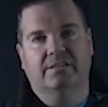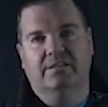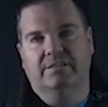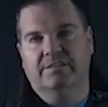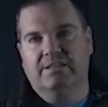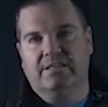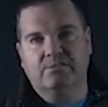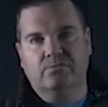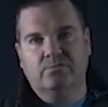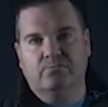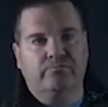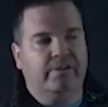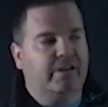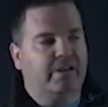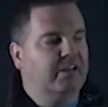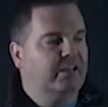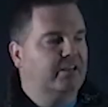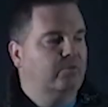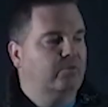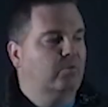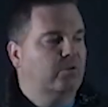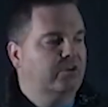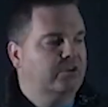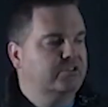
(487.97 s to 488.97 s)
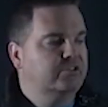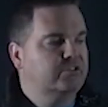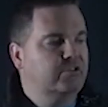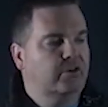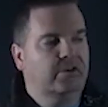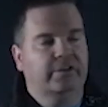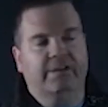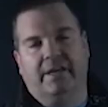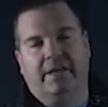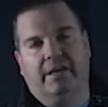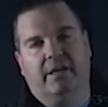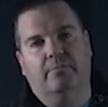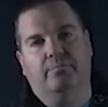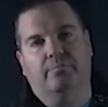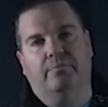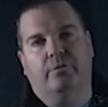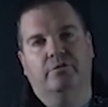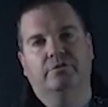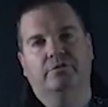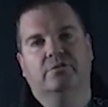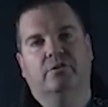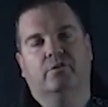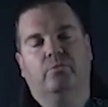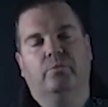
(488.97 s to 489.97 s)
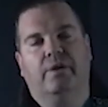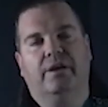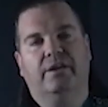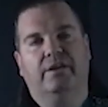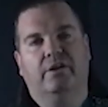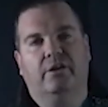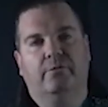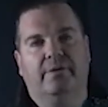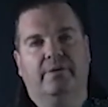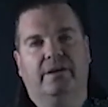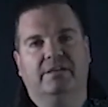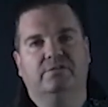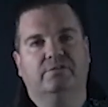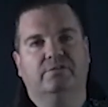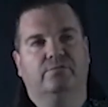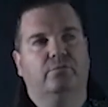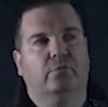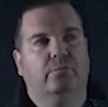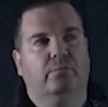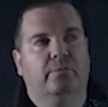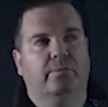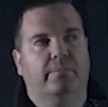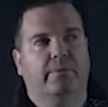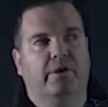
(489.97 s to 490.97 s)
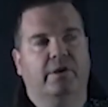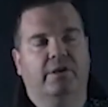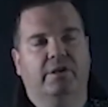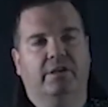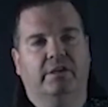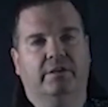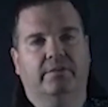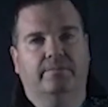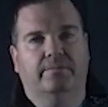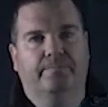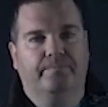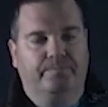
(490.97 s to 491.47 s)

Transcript: It doesn't readily want to donate a proton away to go back to form ammonia,